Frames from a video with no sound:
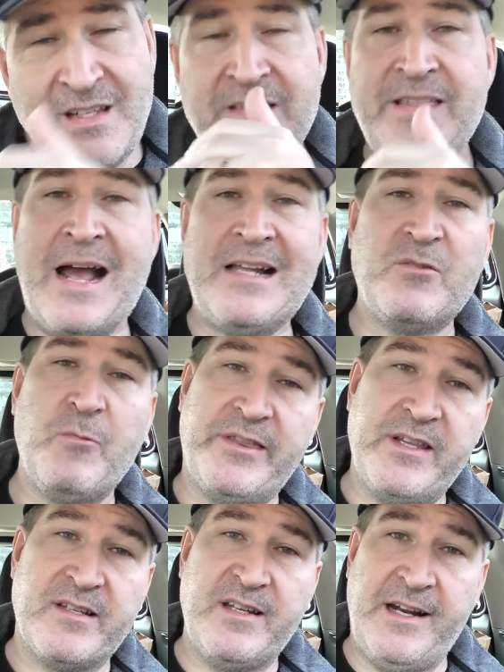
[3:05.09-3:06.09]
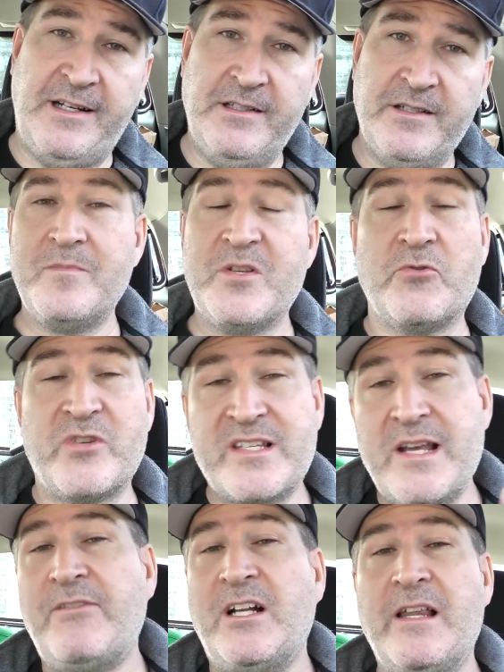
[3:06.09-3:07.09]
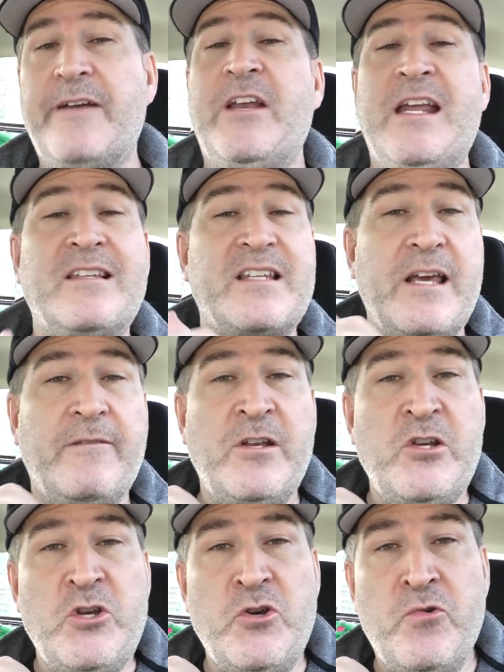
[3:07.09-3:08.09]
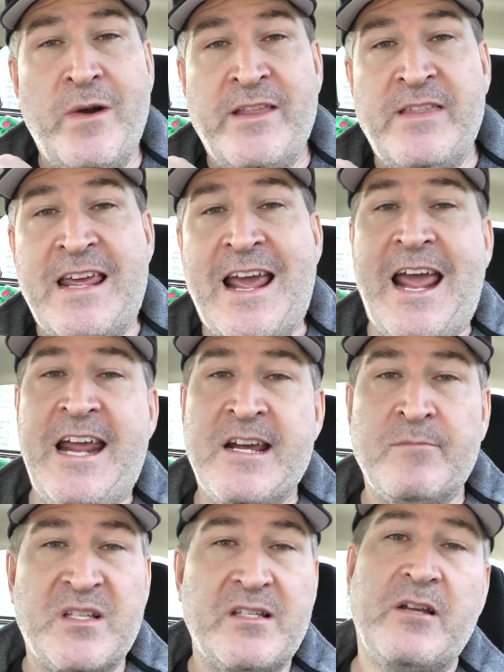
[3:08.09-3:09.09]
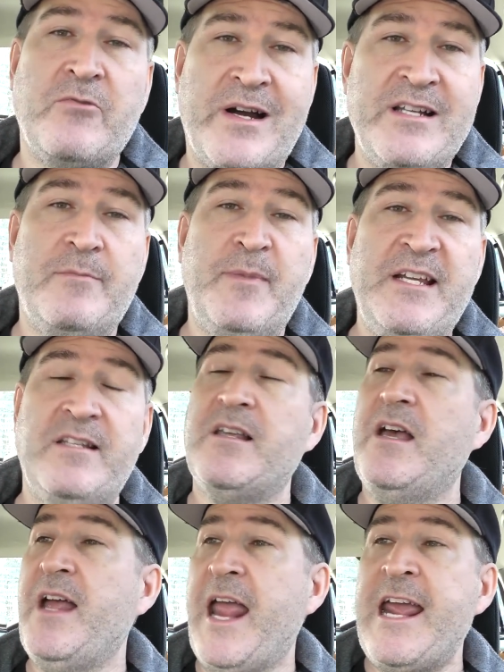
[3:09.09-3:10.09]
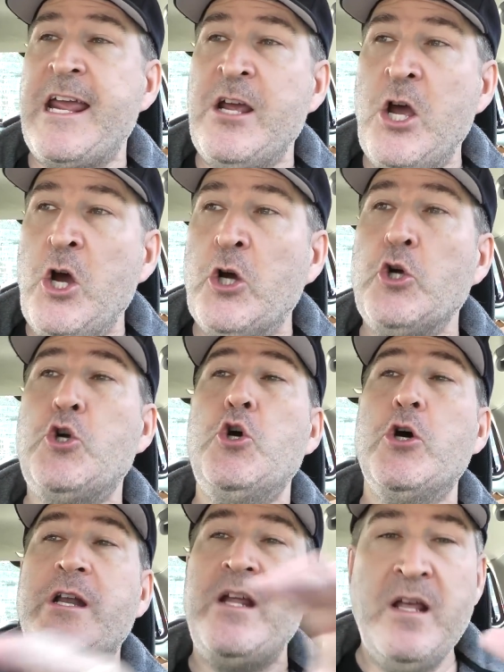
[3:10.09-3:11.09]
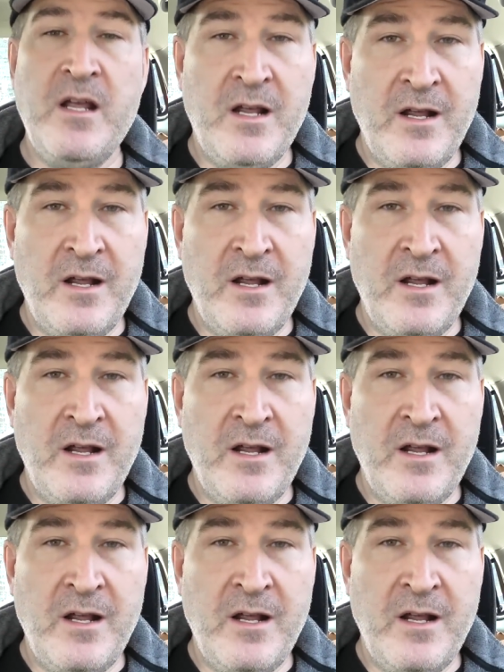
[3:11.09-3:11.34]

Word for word: That's what this needs. So 7-Eleven has given you in the AM Sunrise Pizza a good